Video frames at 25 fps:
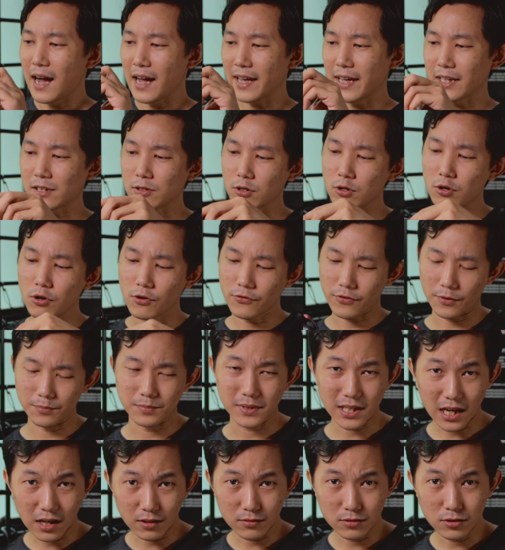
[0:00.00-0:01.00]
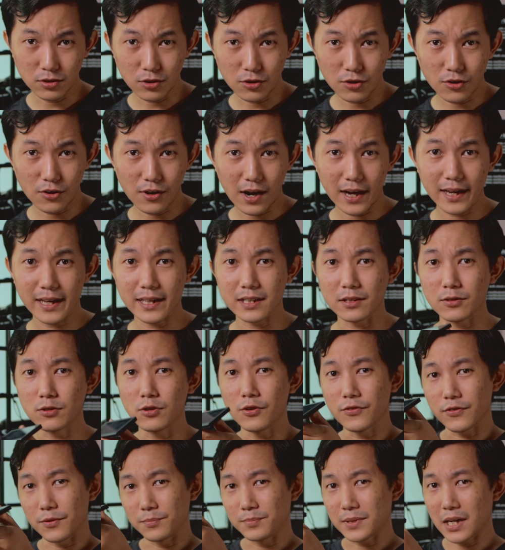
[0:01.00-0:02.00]
I get to go from down low, I get to
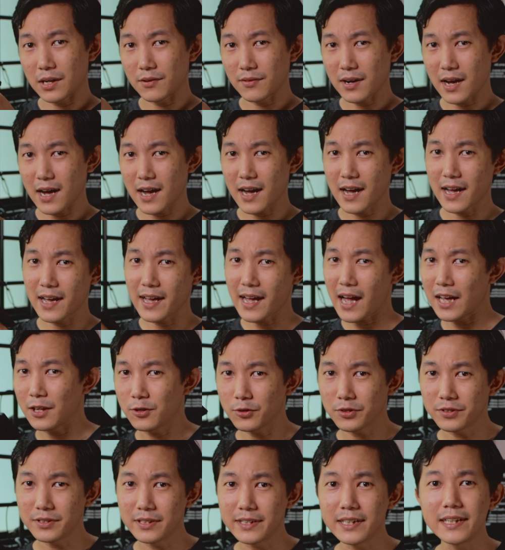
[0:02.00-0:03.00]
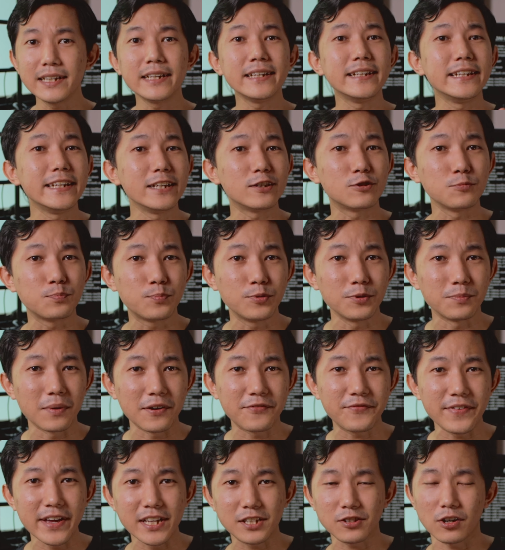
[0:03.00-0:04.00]
go from down high. I don't really need to put my
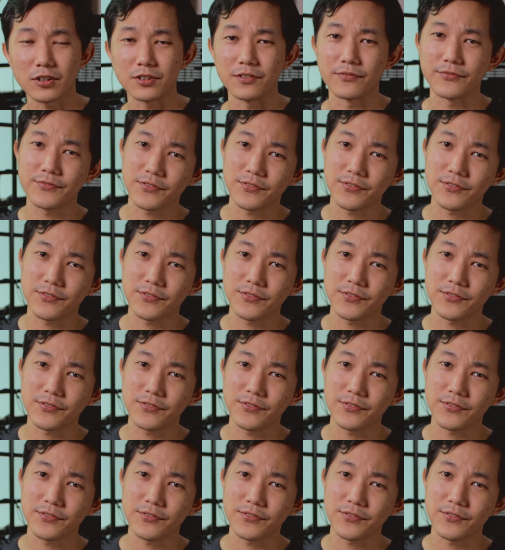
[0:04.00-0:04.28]
face on the